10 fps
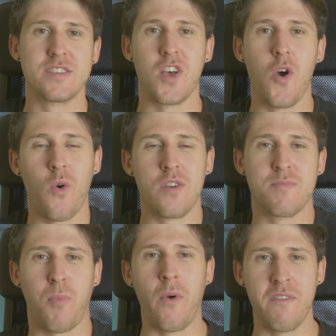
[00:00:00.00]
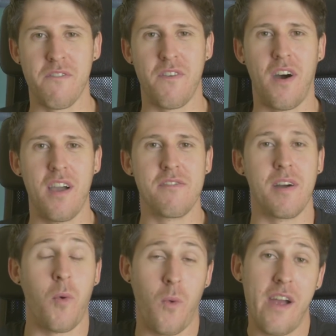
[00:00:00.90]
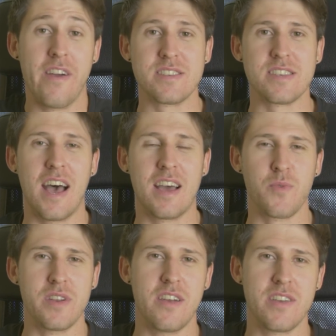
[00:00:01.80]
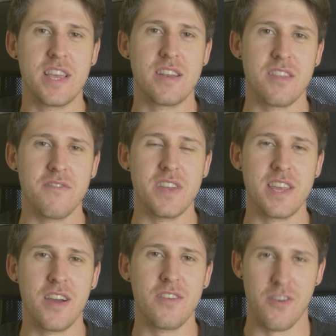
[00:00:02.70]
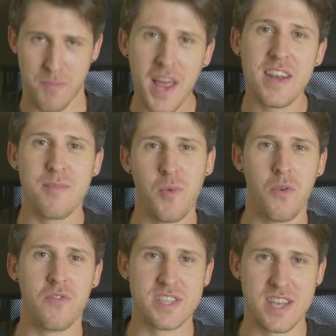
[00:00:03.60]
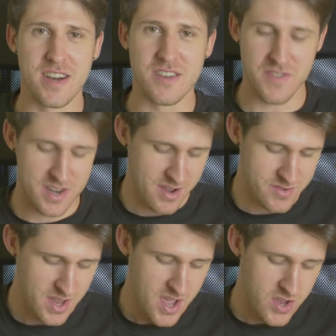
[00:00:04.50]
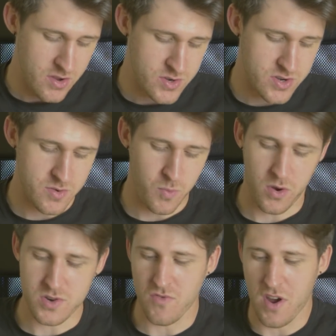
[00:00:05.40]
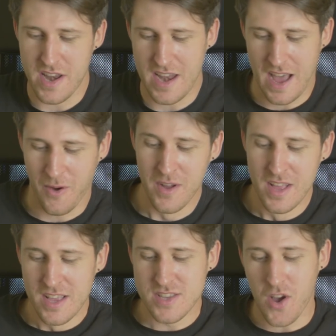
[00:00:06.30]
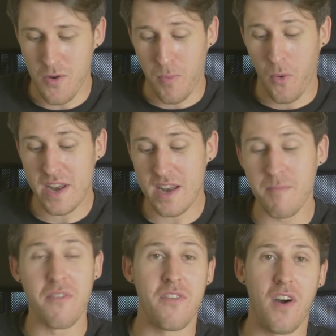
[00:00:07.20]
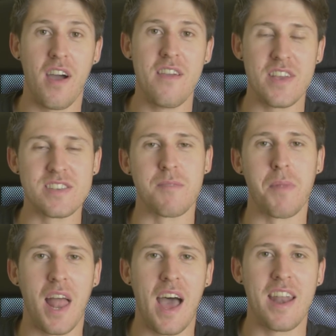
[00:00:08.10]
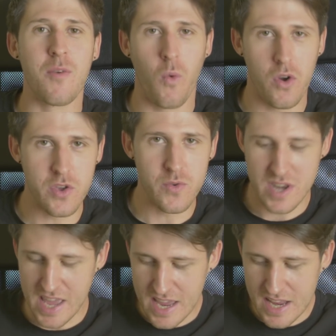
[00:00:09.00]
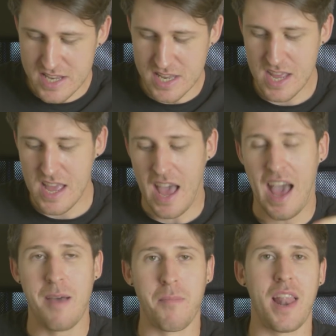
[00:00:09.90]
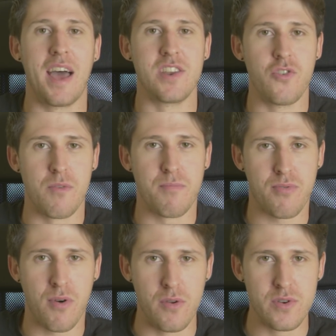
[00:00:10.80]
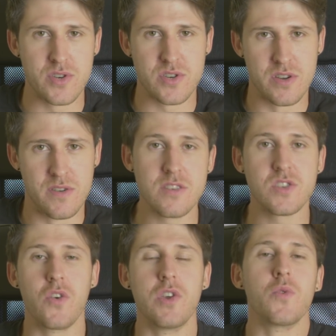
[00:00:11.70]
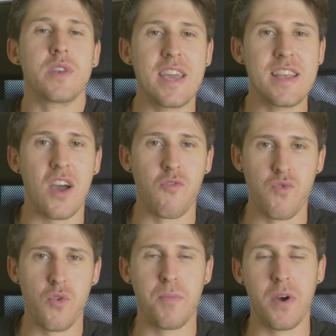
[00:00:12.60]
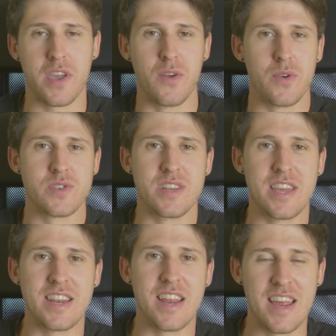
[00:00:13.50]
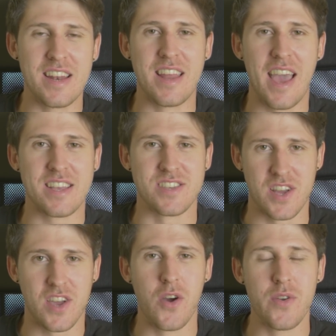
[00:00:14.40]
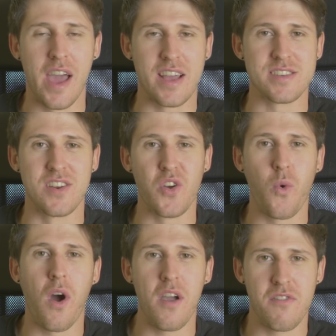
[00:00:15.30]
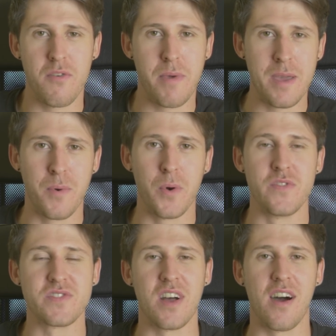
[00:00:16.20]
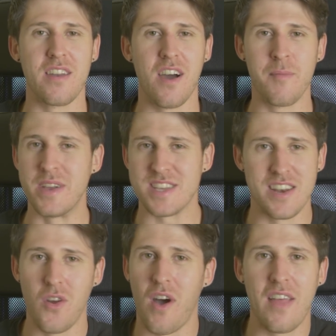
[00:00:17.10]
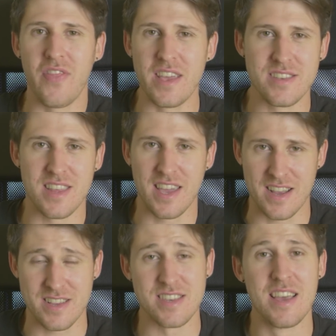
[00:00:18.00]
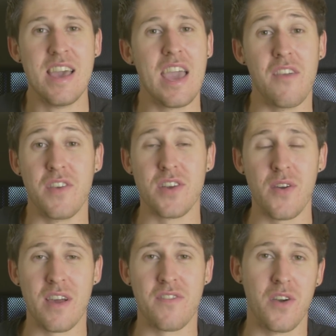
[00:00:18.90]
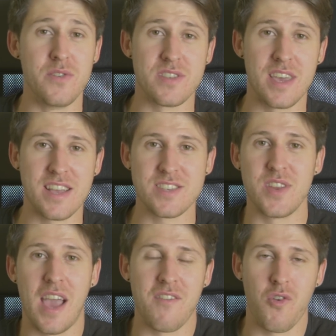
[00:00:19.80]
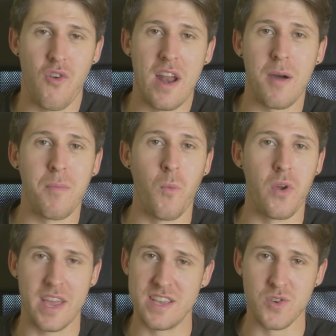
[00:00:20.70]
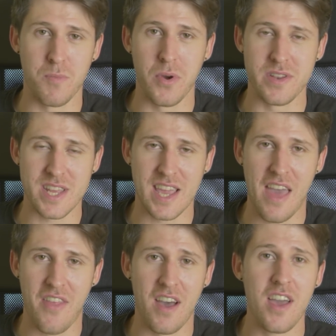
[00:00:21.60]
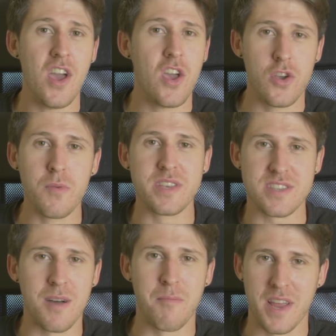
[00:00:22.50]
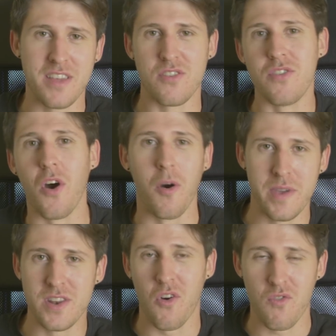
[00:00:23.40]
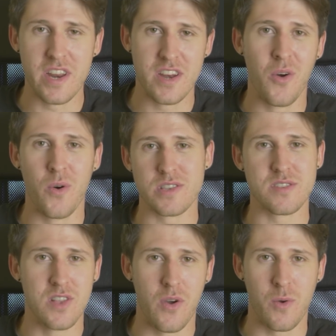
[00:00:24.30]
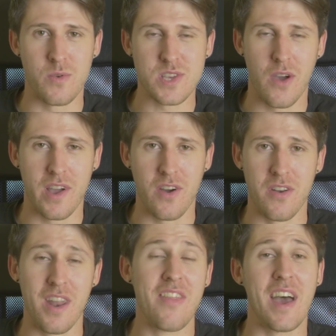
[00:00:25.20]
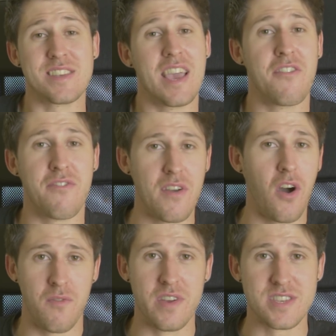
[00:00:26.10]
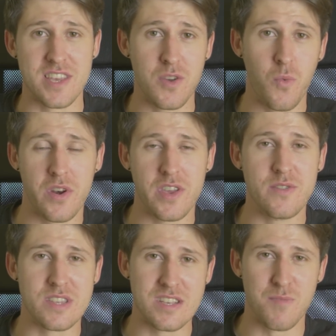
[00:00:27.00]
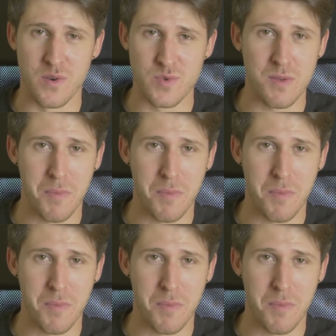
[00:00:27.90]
So we're on to point 5. I'm aware it's sad, we're nearing the end of the video. There are plenty more Visicast videos you should watch right now. So point number 5 is to plan what you need and plan your approach. So you'll need a rulebook, you'll also need an index and a codex. I know quite a few people who've started armies and not had these things. If you don't have those things and you haven't read up on what it is you're putting together, you'll be stumbling through the hobby not really knowing what's going on. That's if obviously you want to use these models